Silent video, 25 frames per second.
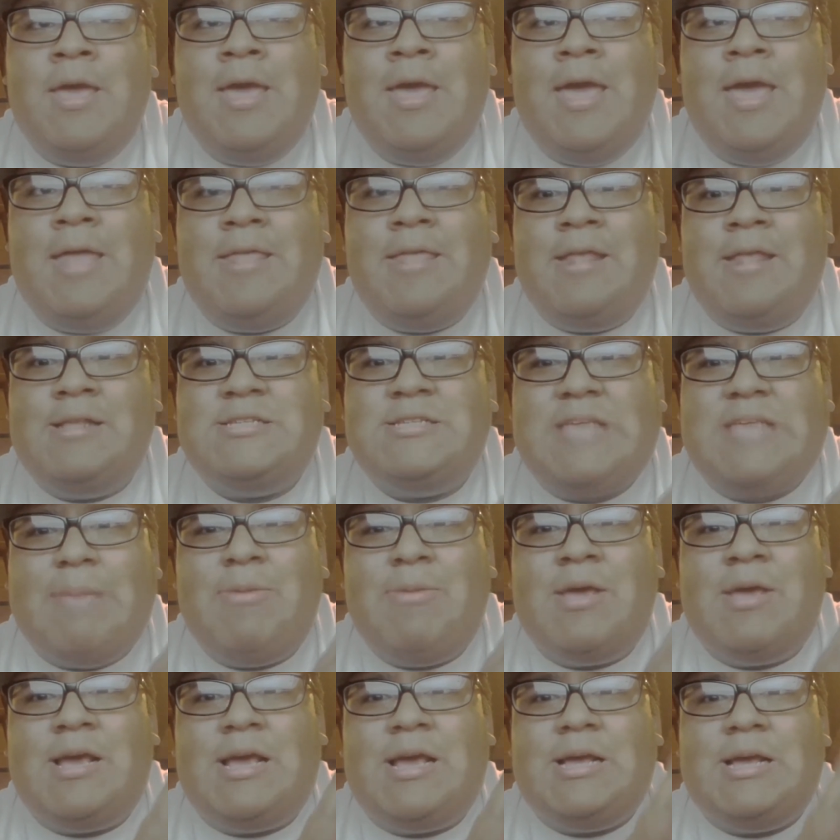And then
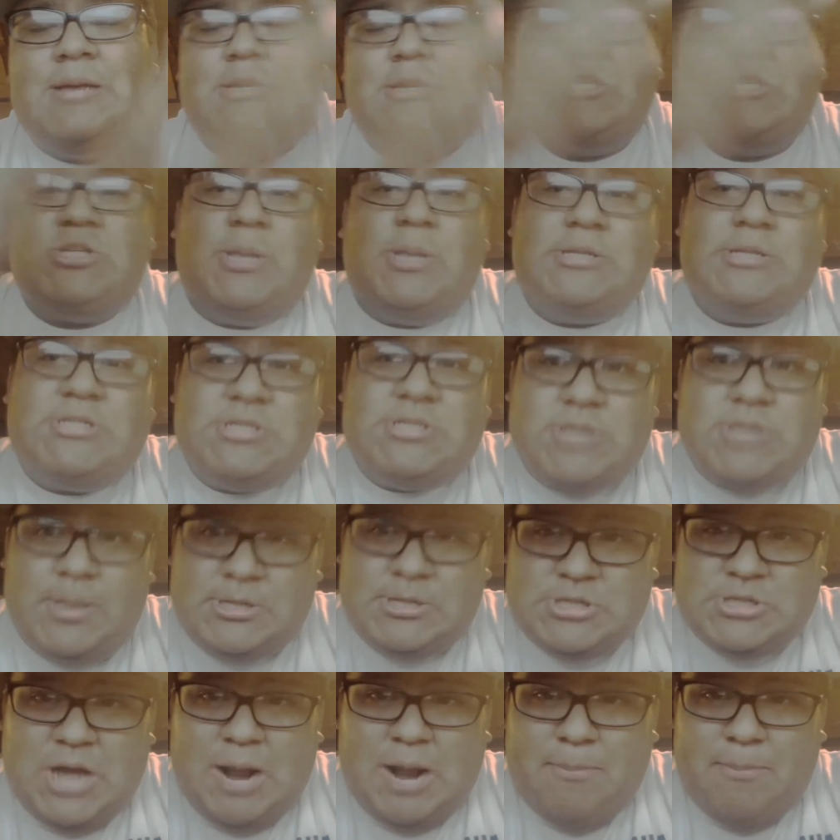Sabin gets on the
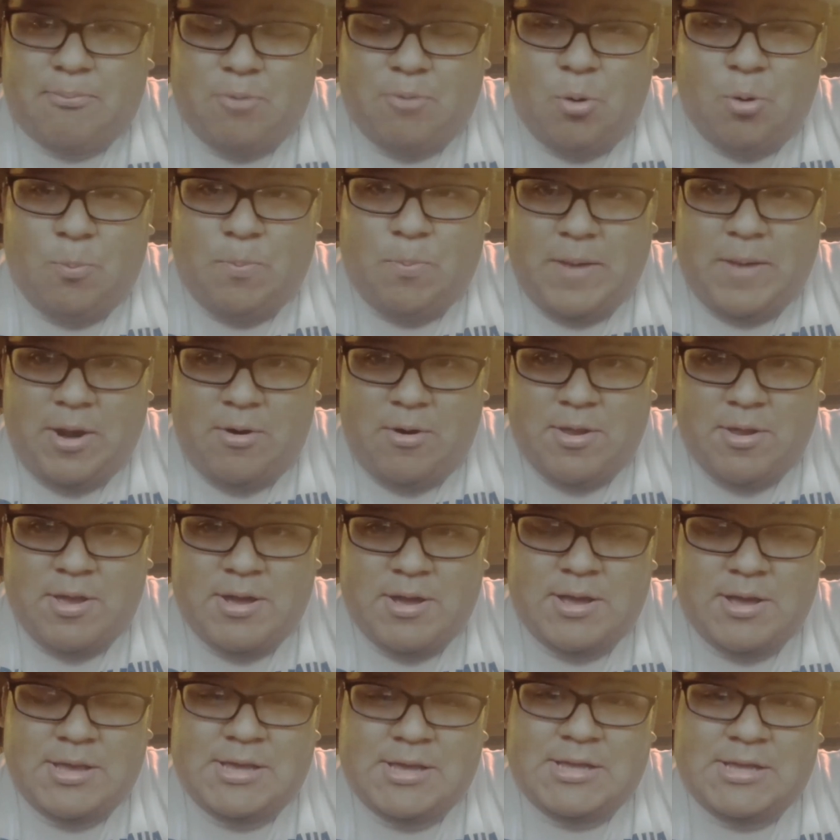top rope
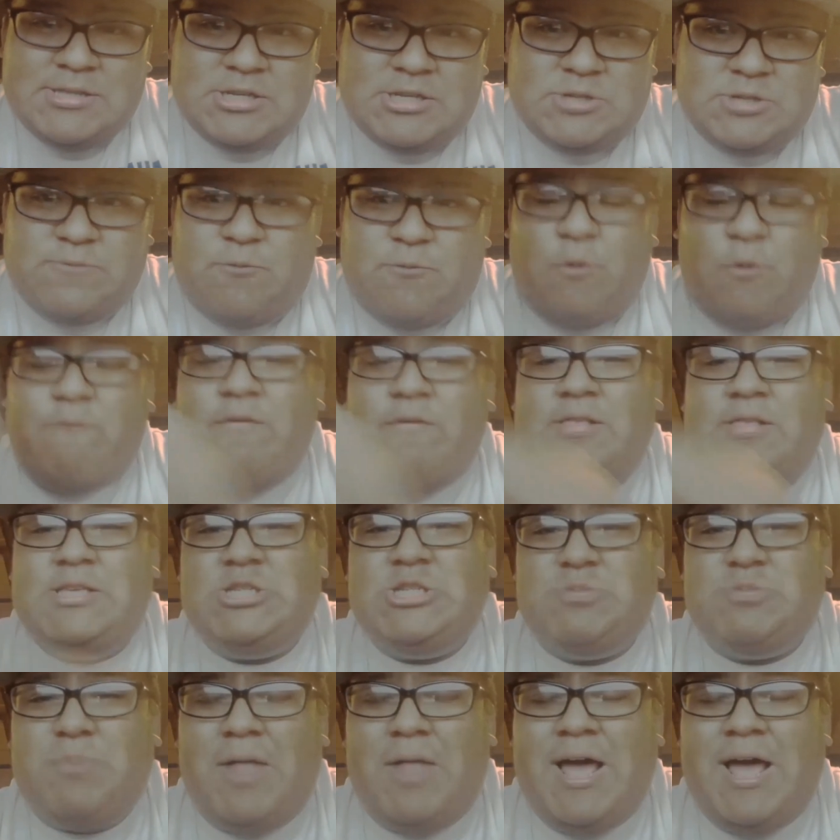area. Does a 450
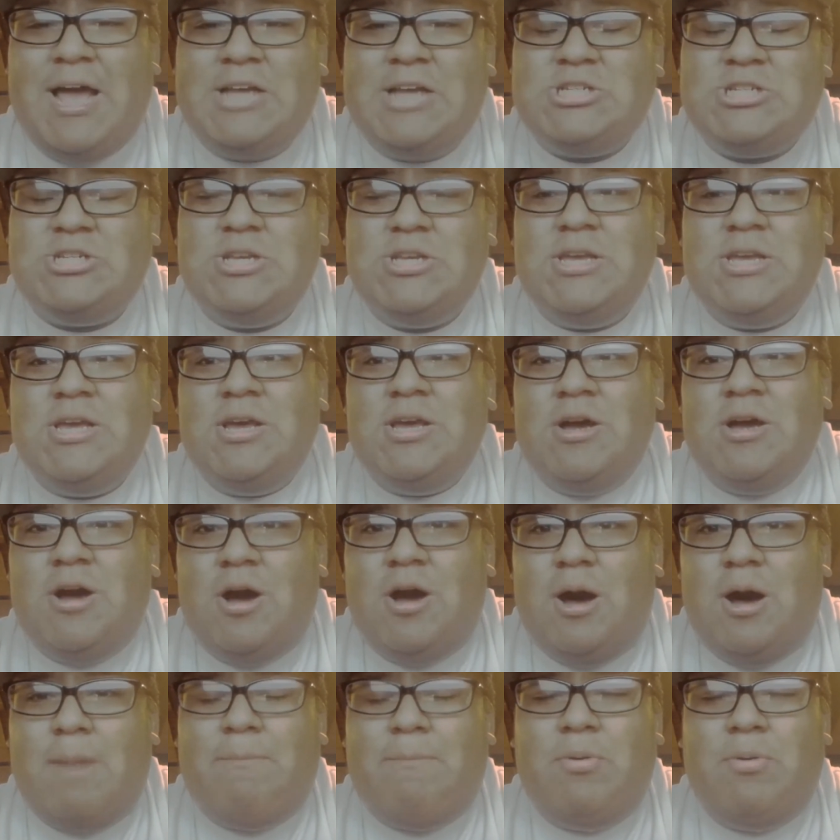splash
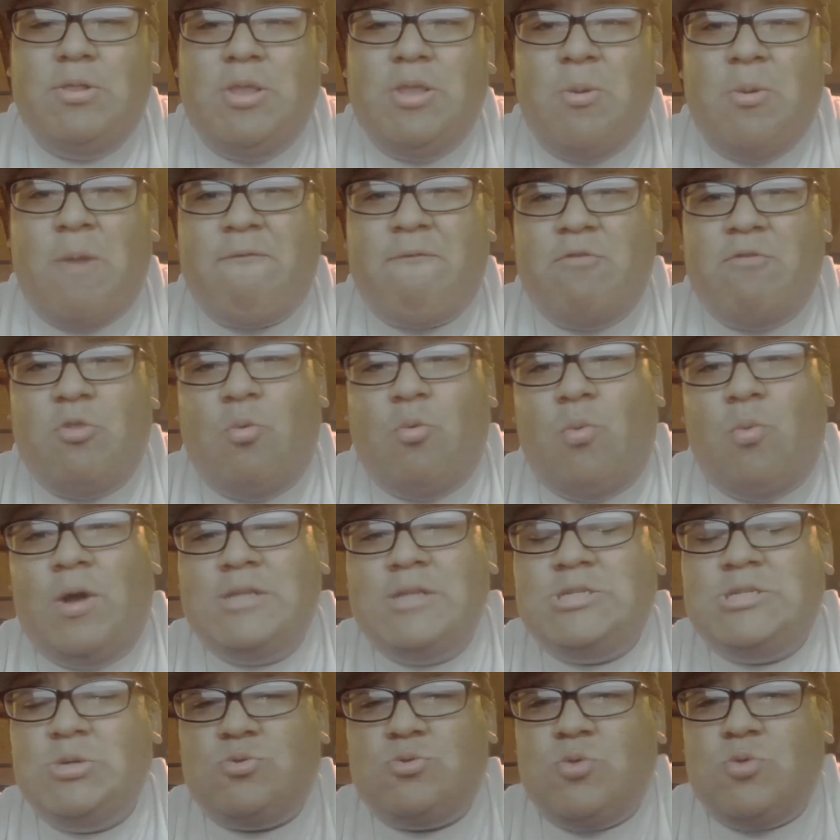on Bully Ray for the
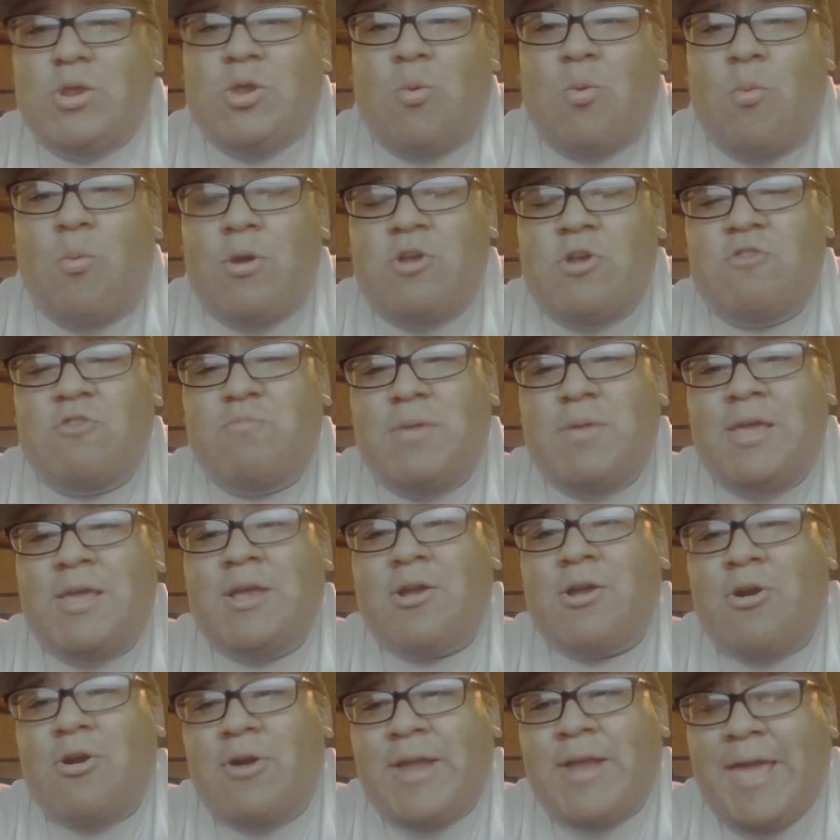1-2-3. And your winners being
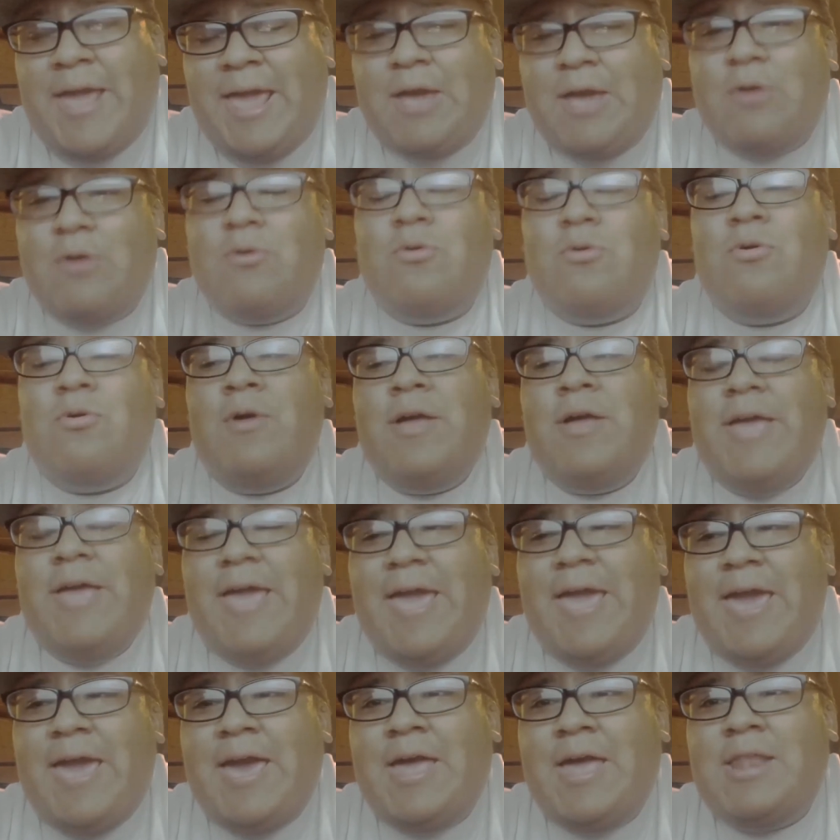Kurt Angle
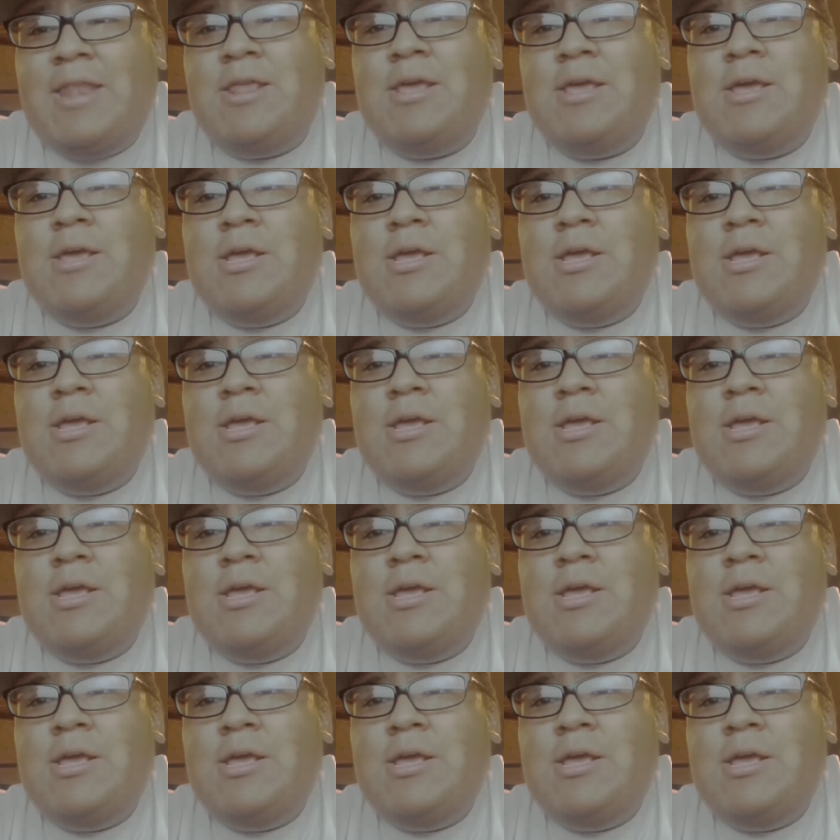and